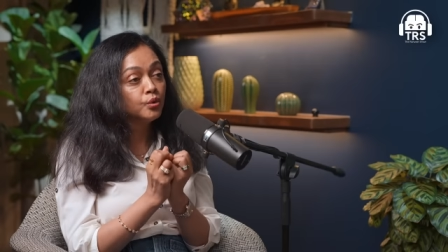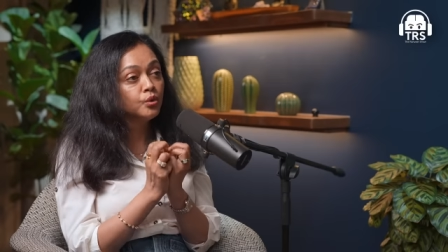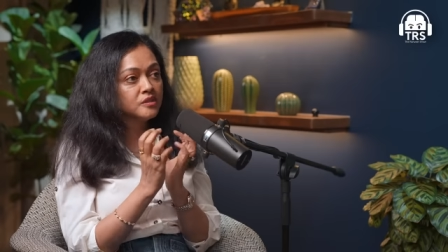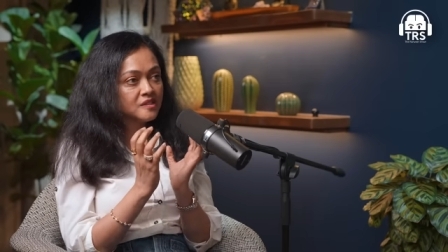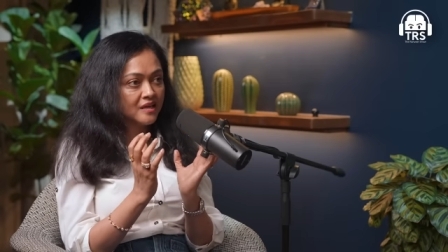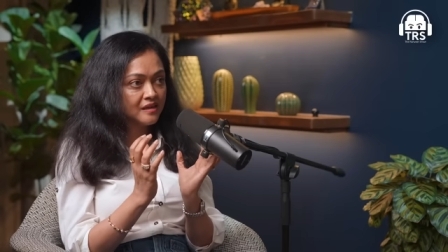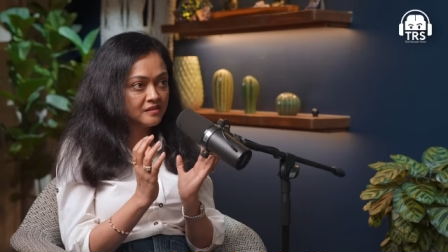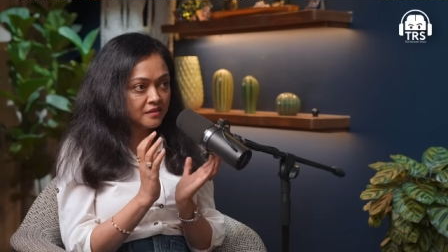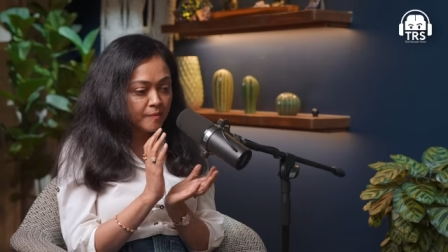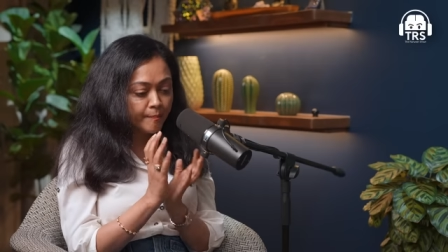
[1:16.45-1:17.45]
good
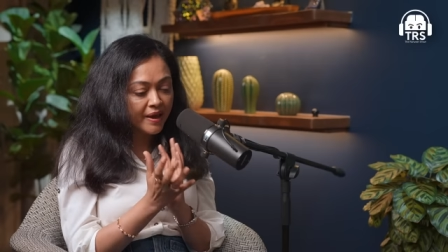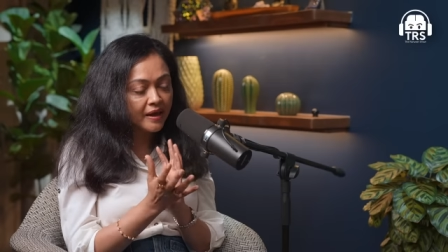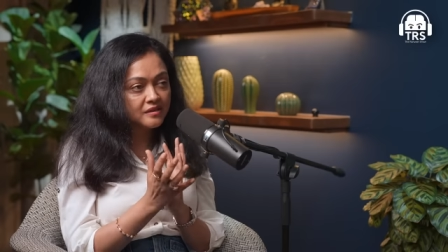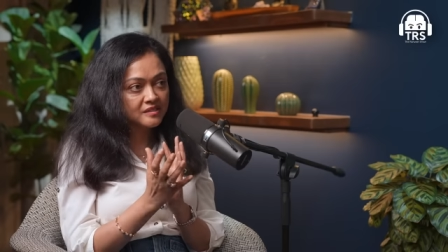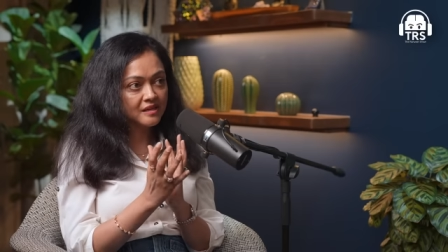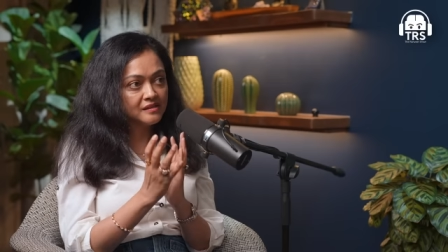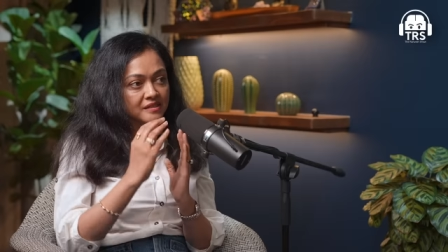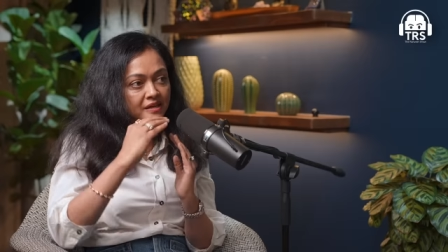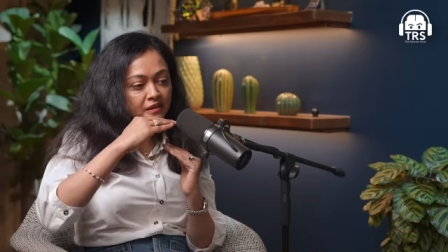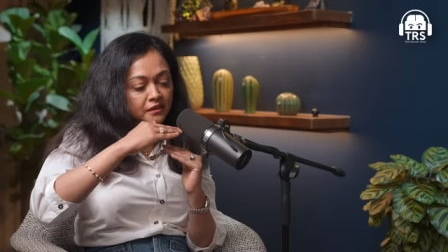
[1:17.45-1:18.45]
cells, repaired
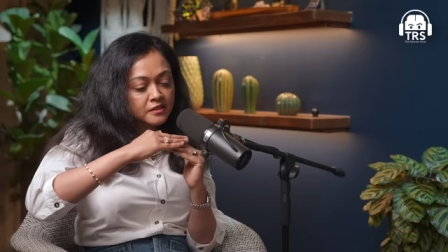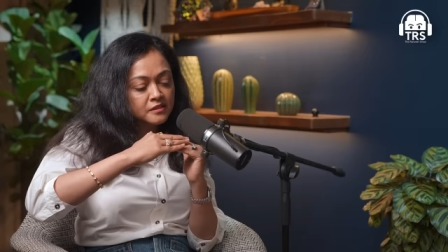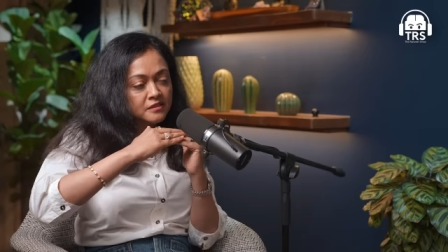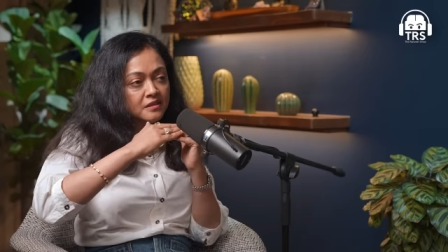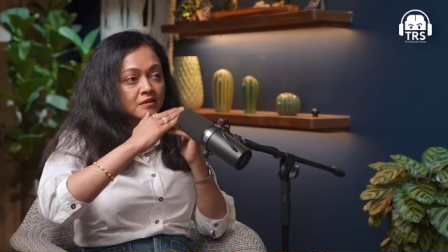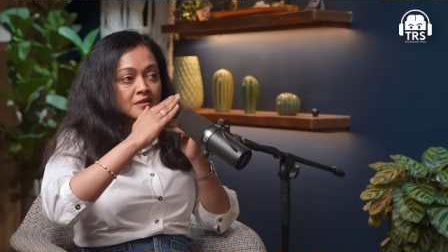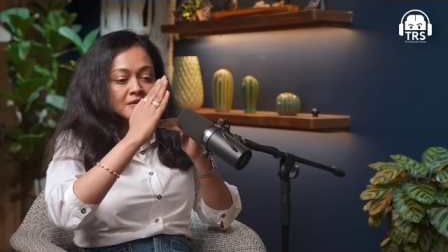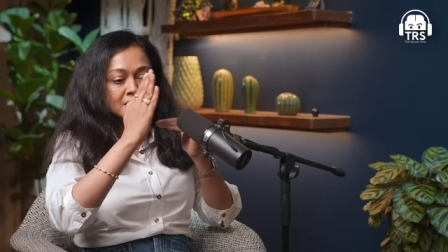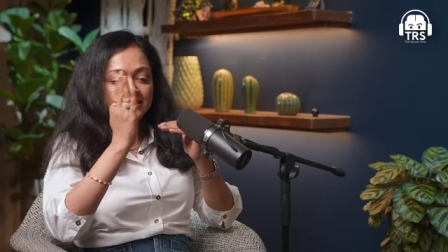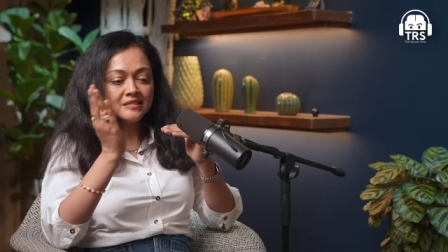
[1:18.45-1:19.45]
cells, and increases the
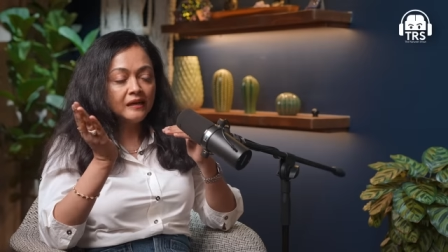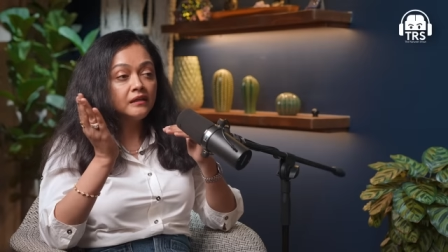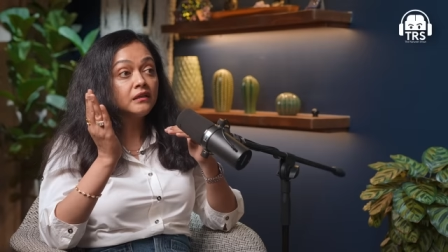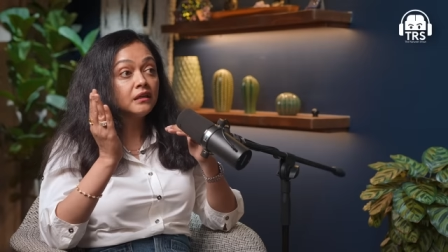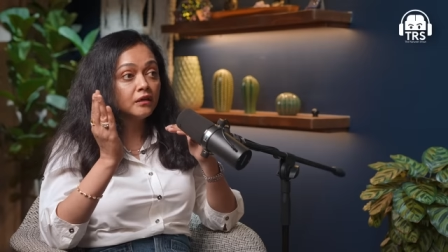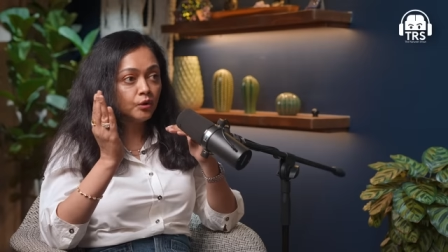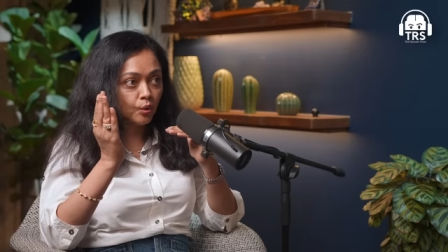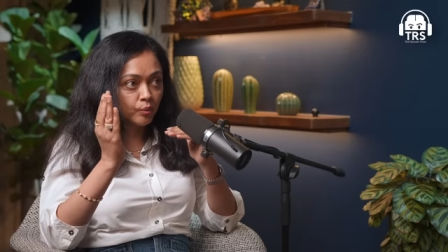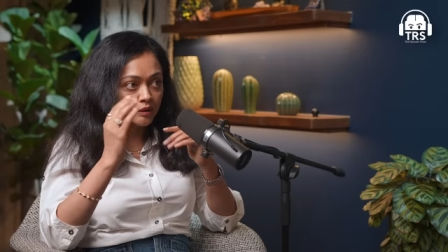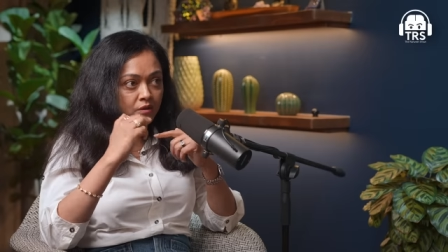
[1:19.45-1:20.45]
cell
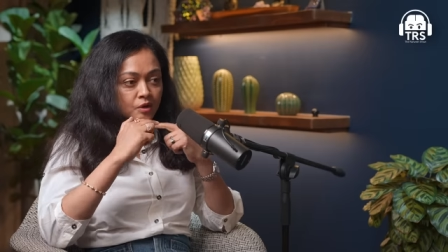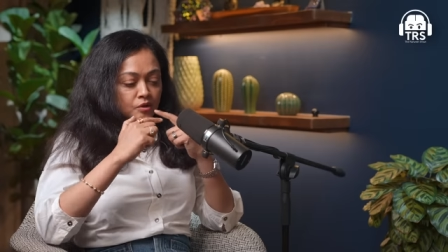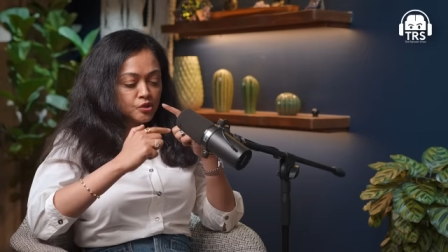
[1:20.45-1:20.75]
turnover.